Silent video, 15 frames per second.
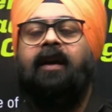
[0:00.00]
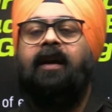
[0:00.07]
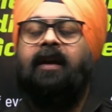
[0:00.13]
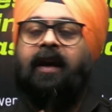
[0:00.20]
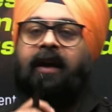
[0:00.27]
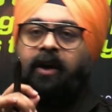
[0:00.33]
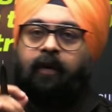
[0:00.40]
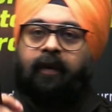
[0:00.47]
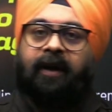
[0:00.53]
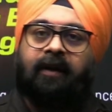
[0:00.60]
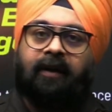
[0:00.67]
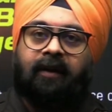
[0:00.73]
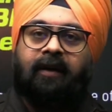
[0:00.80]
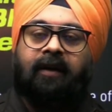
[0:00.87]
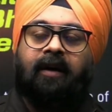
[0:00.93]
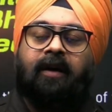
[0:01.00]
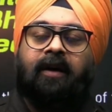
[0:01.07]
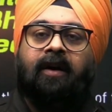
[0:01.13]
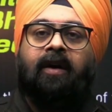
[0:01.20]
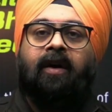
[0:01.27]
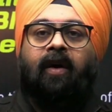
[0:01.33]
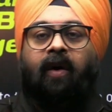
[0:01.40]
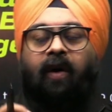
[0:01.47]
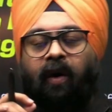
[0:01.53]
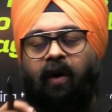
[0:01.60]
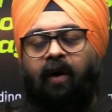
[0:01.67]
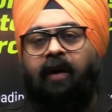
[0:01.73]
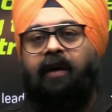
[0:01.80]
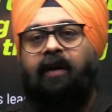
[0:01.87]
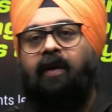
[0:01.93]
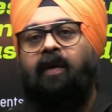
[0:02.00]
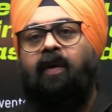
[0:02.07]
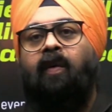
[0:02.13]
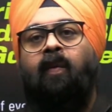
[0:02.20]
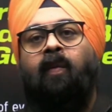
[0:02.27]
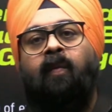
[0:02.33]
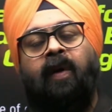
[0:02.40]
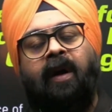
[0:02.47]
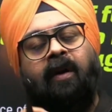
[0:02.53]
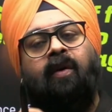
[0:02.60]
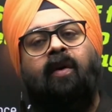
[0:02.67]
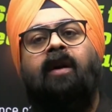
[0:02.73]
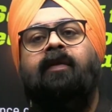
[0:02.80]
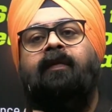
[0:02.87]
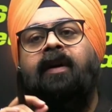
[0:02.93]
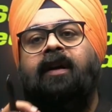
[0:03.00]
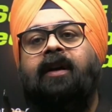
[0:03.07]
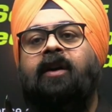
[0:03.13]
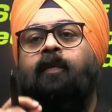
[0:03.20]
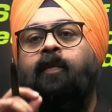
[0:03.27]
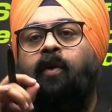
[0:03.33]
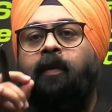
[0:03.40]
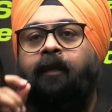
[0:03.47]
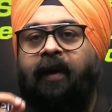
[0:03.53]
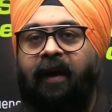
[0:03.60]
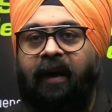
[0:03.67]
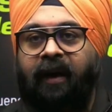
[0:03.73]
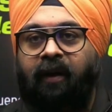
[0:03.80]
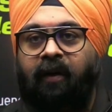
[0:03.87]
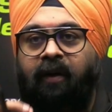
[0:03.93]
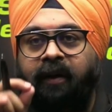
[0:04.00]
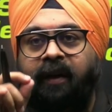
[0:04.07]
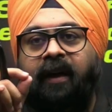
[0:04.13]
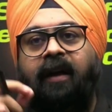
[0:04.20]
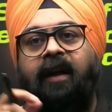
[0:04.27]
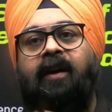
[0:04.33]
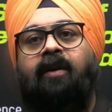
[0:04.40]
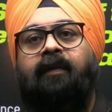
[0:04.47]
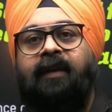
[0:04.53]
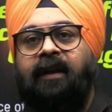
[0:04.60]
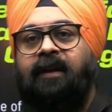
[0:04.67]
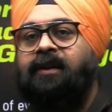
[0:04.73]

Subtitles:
inadequate or were not working properly on the day of the